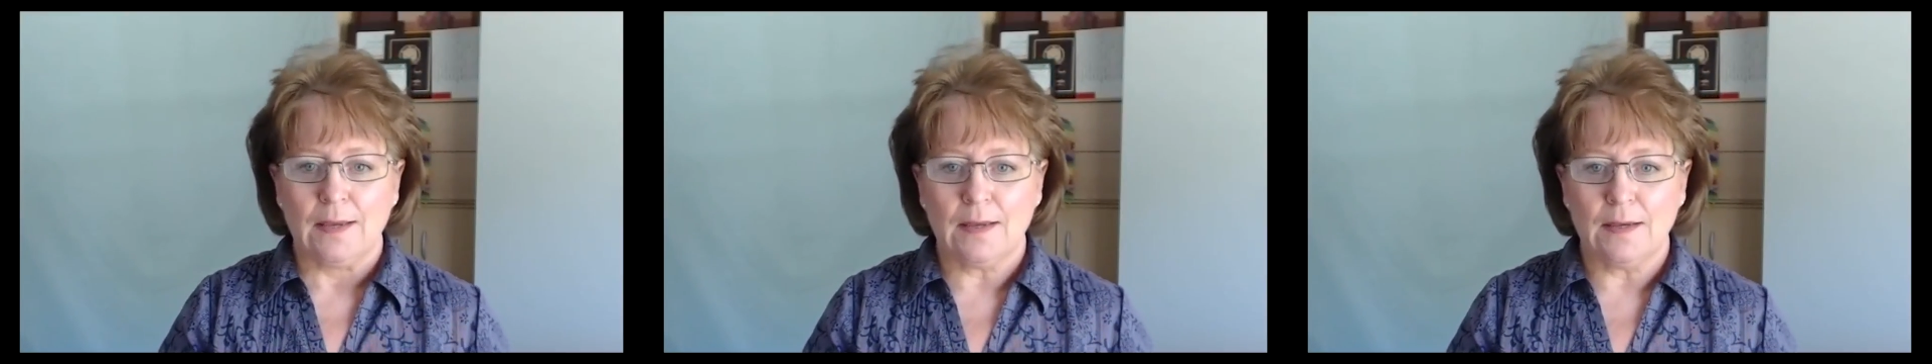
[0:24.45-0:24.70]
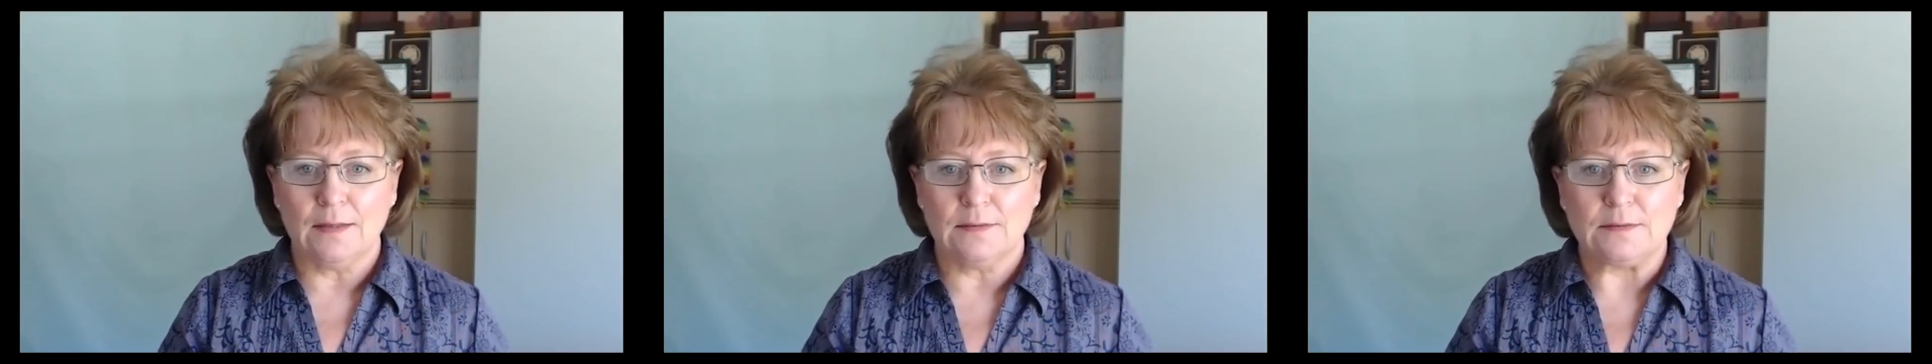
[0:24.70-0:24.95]

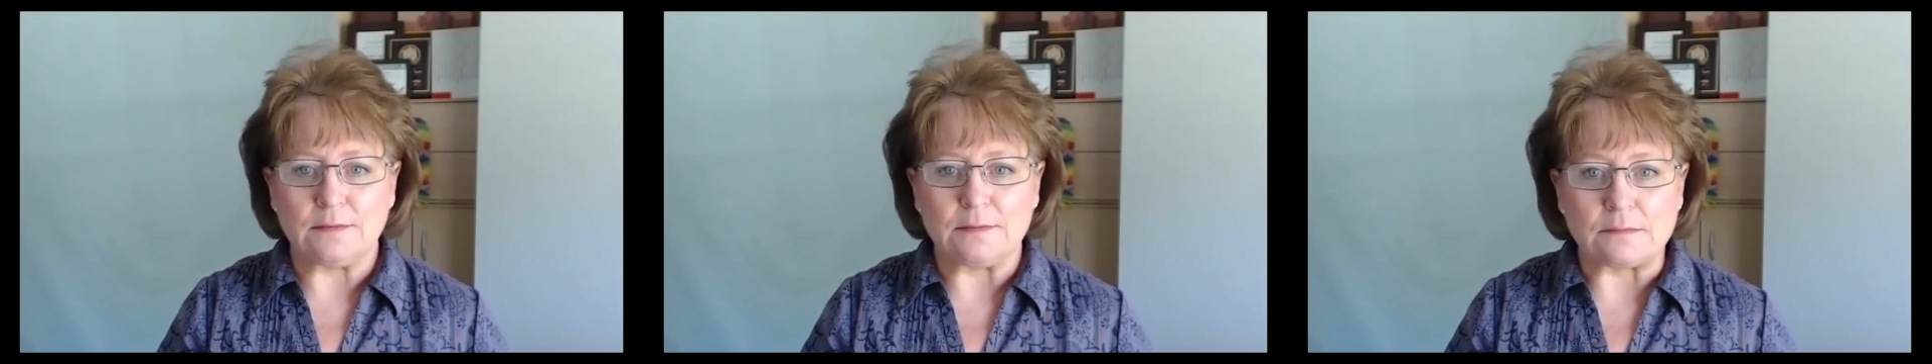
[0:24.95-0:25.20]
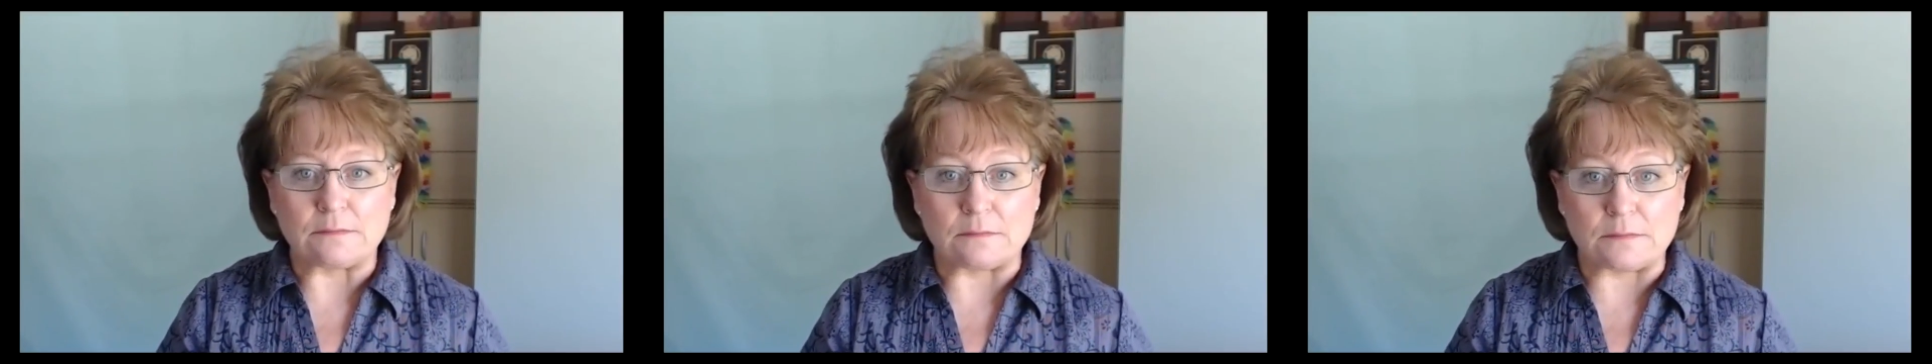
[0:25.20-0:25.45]
is
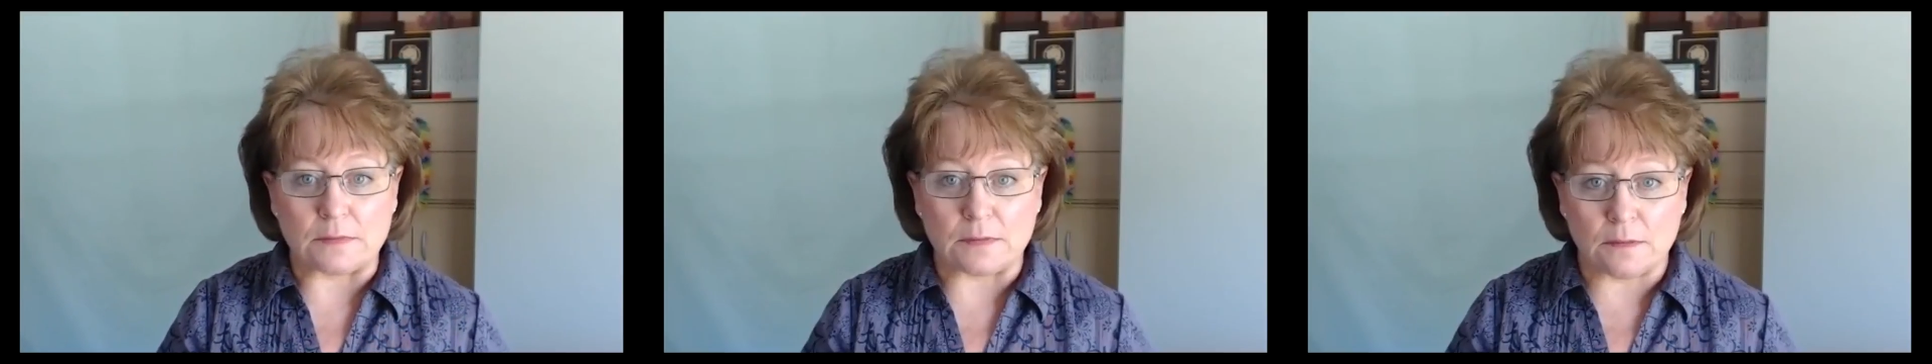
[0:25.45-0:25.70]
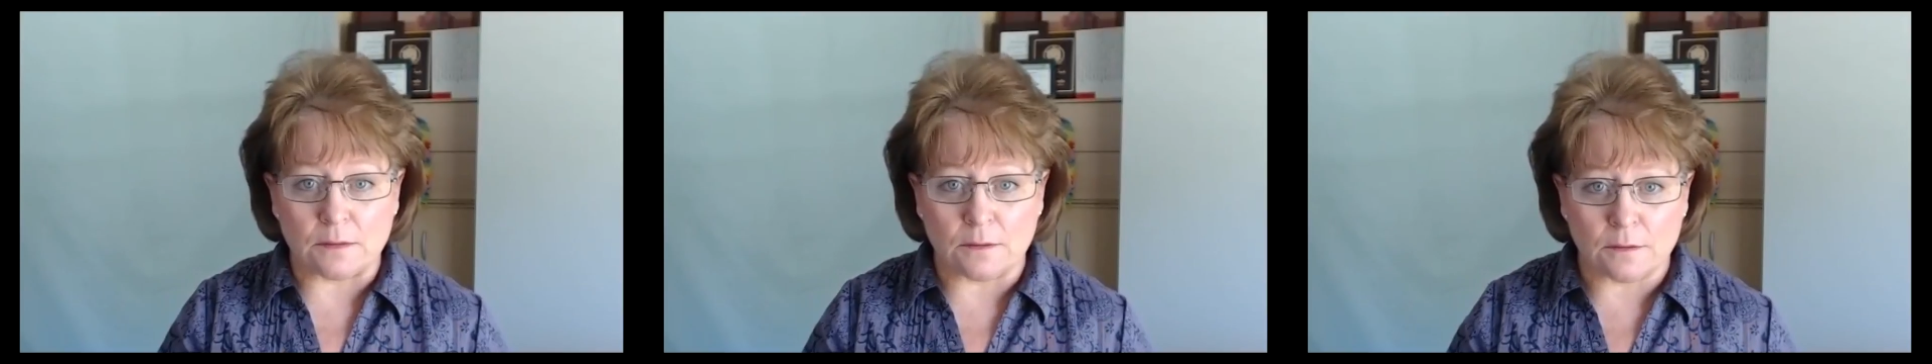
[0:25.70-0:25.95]

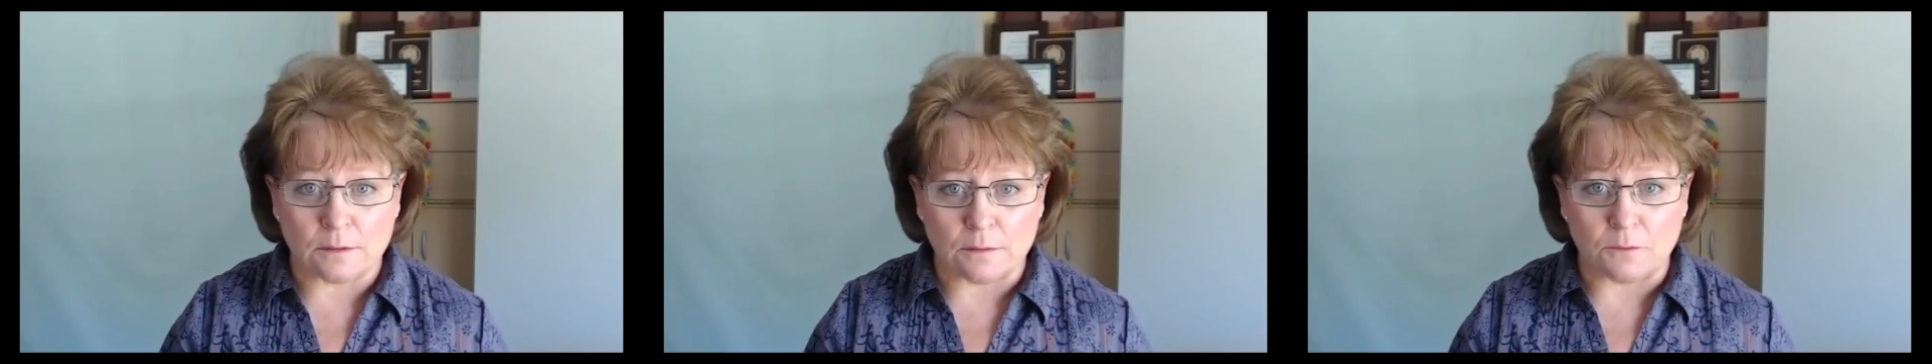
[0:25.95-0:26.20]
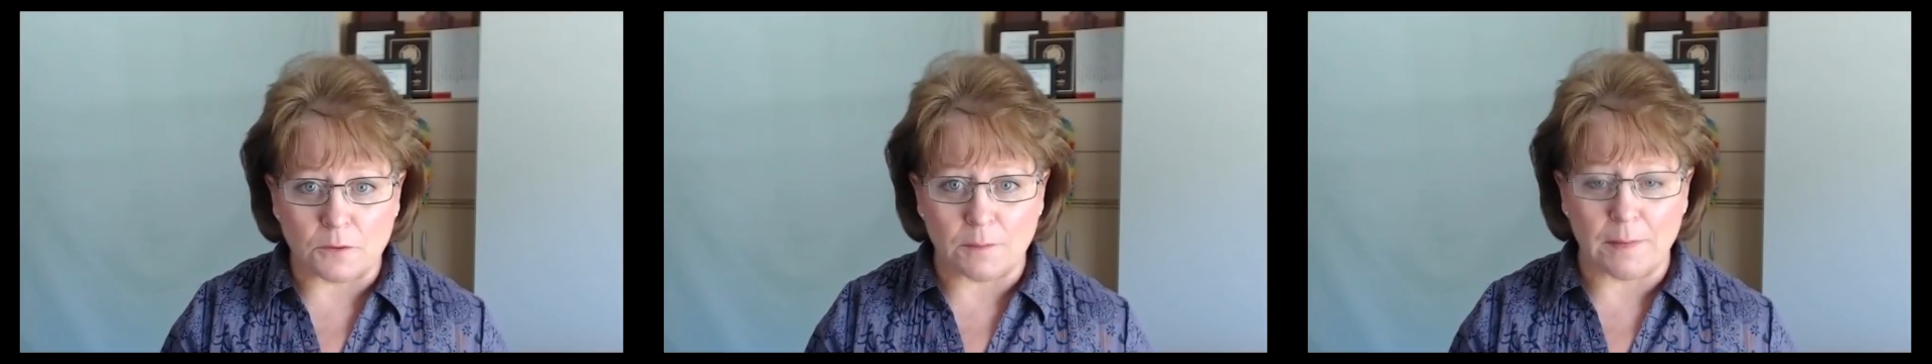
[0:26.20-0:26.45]
oh,
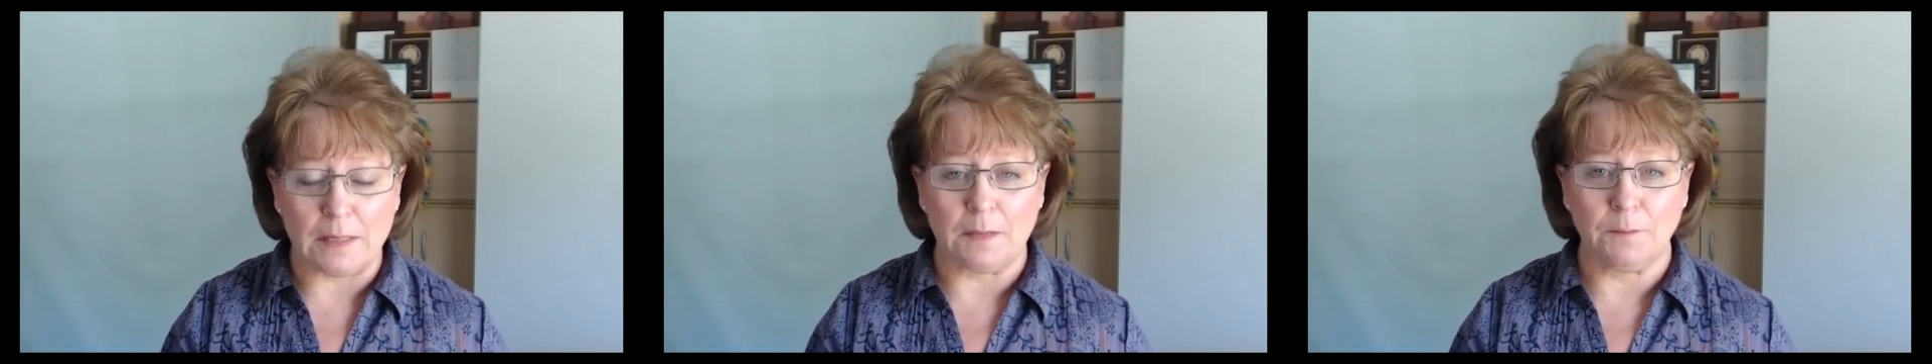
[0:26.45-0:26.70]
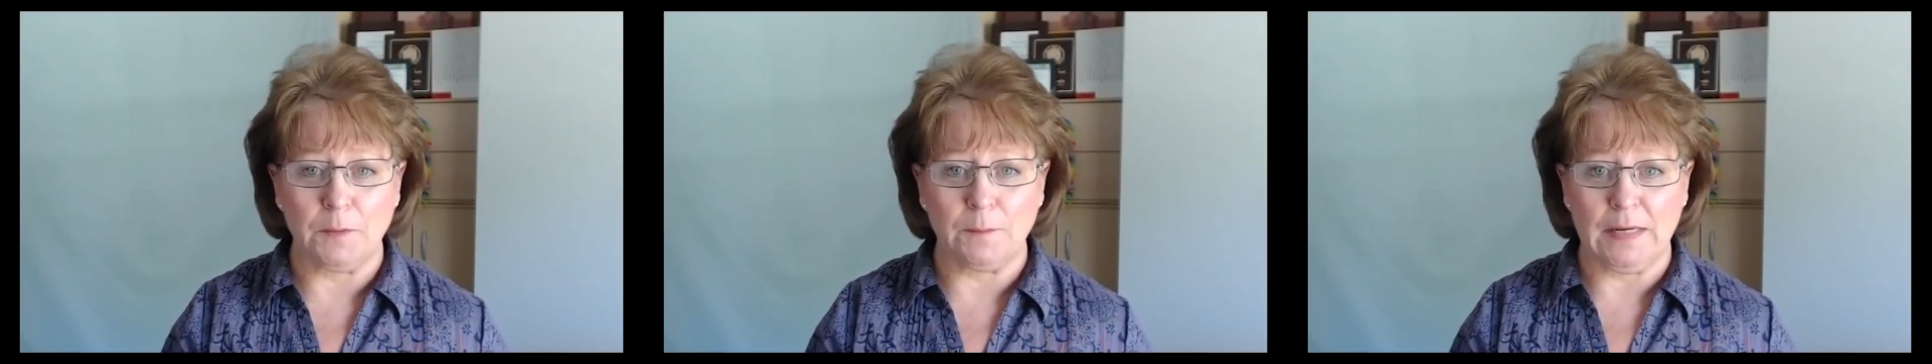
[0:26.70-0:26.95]
where am I going to
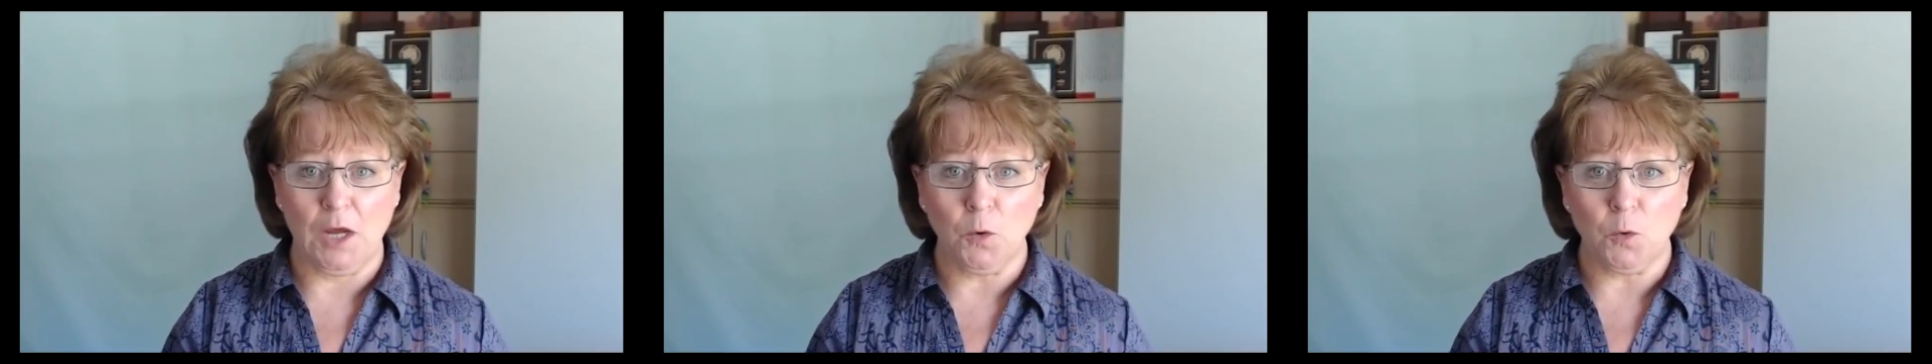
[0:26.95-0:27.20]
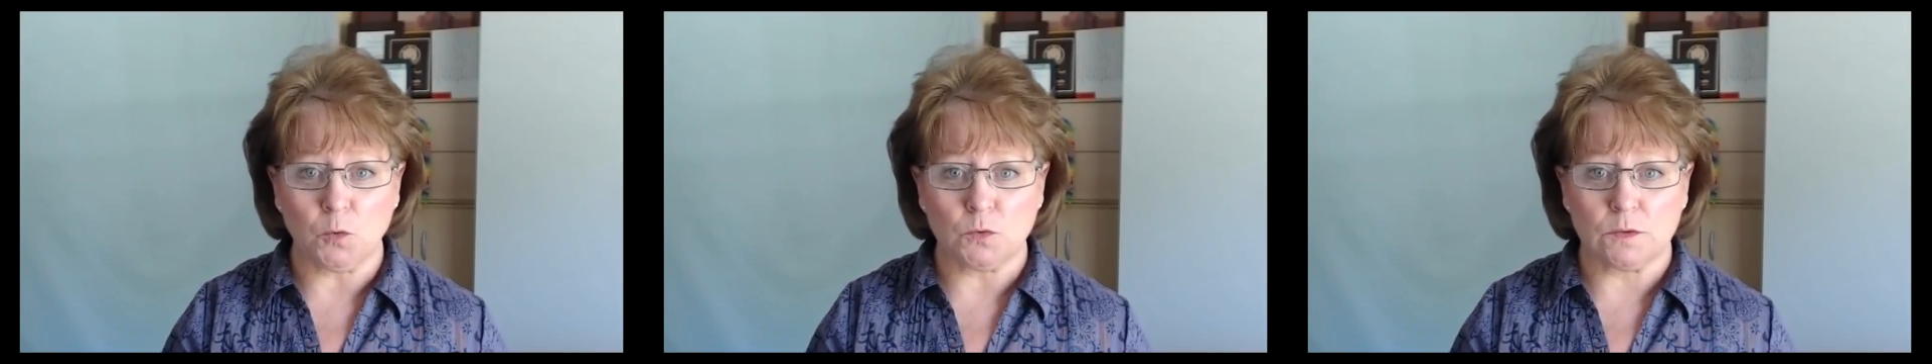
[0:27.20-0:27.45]
put my
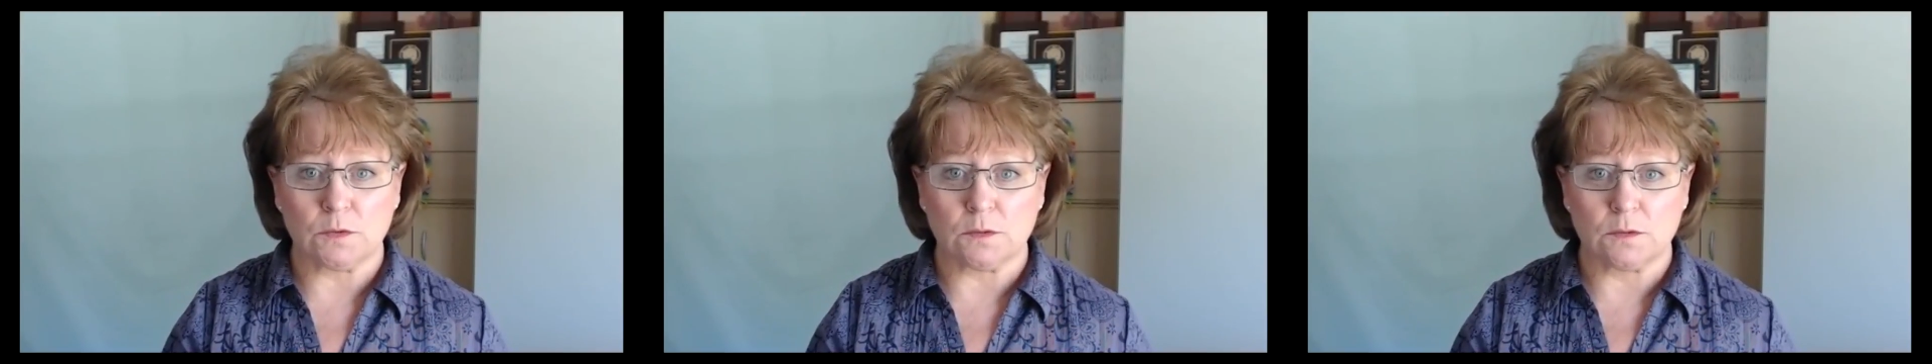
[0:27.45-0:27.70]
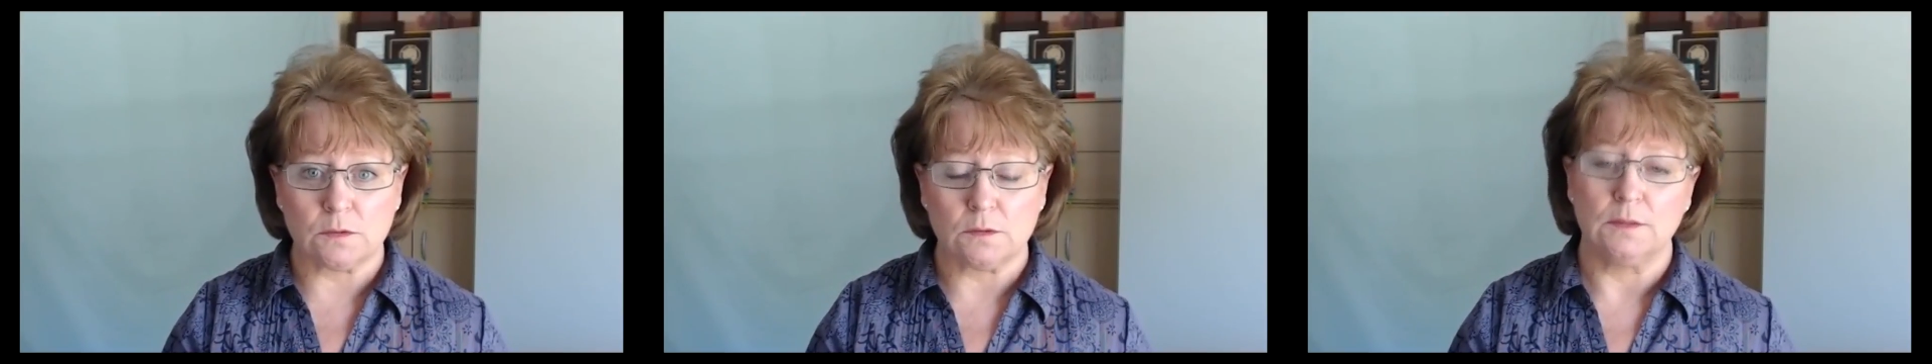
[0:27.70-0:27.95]

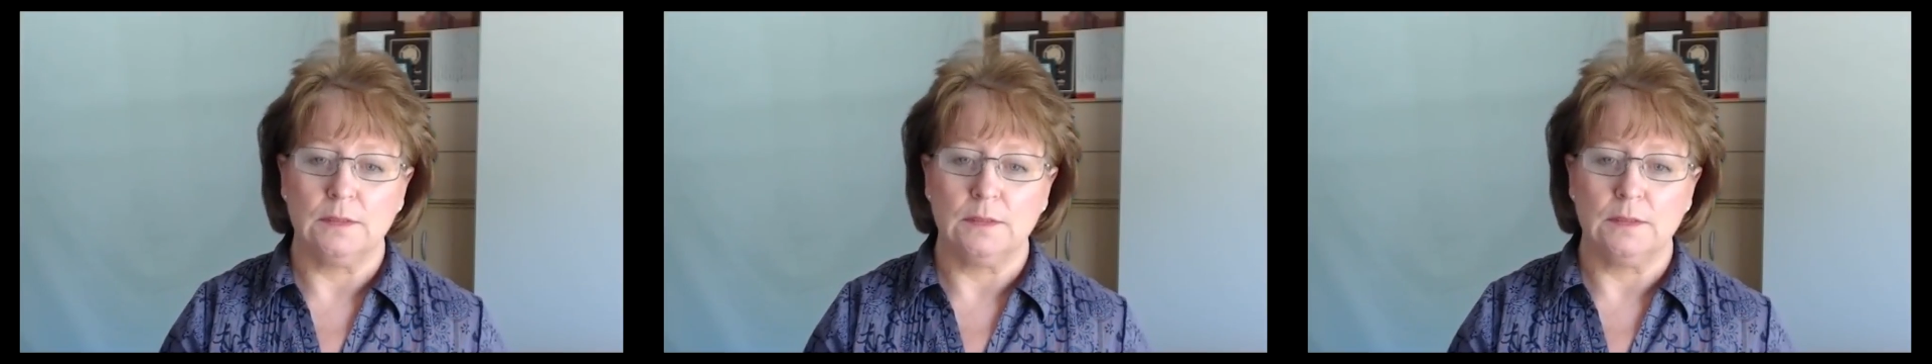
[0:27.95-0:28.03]
notes?